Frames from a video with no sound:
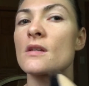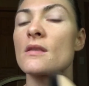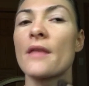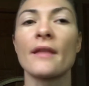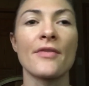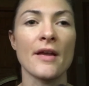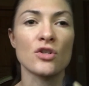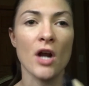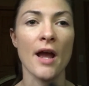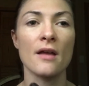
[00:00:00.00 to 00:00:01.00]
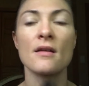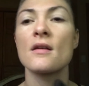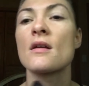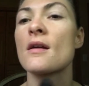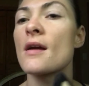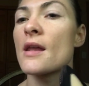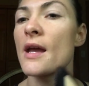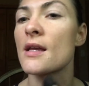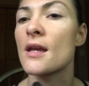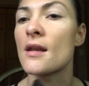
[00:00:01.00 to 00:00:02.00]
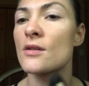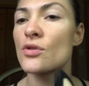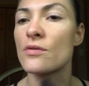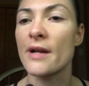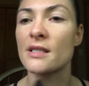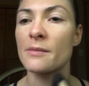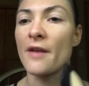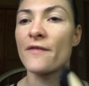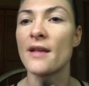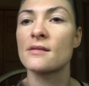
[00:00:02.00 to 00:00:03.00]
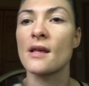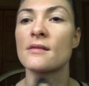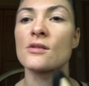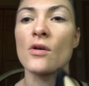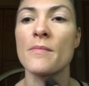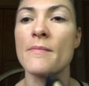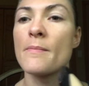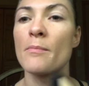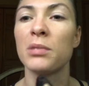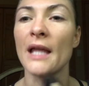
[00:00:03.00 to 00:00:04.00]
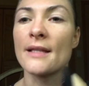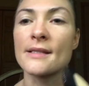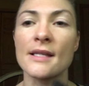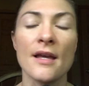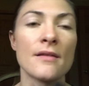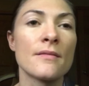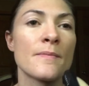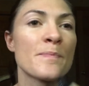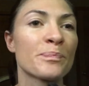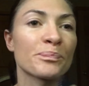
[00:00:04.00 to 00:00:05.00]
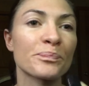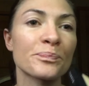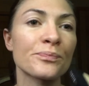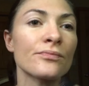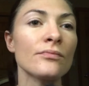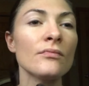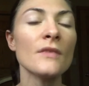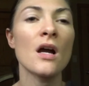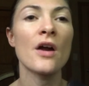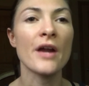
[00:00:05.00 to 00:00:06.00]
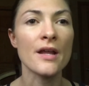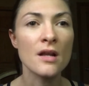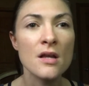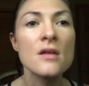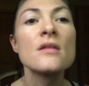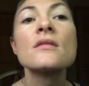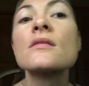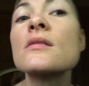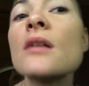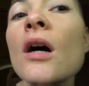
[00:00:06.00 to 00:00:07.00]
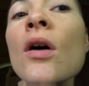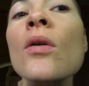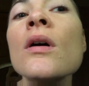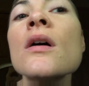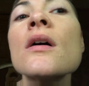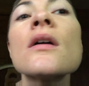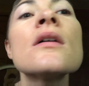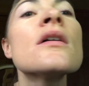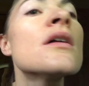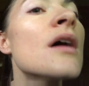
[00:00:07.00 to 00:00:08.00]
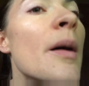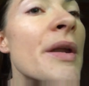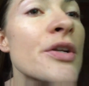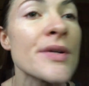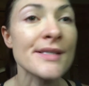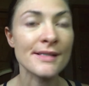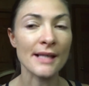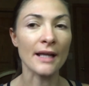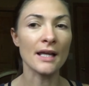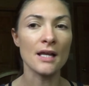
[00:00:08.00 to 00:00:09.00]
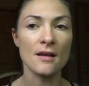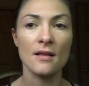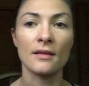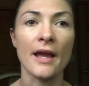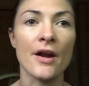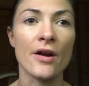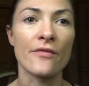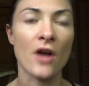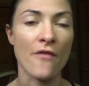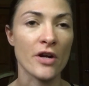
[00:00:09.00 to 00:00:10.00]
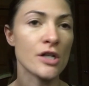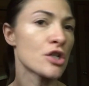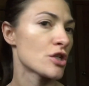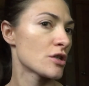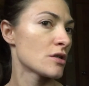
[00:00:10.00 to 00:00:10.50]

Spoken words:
And then let that dry. And I can do the rest of my face then so it blends in. Alright, so I'm going to do a second layer of coverage.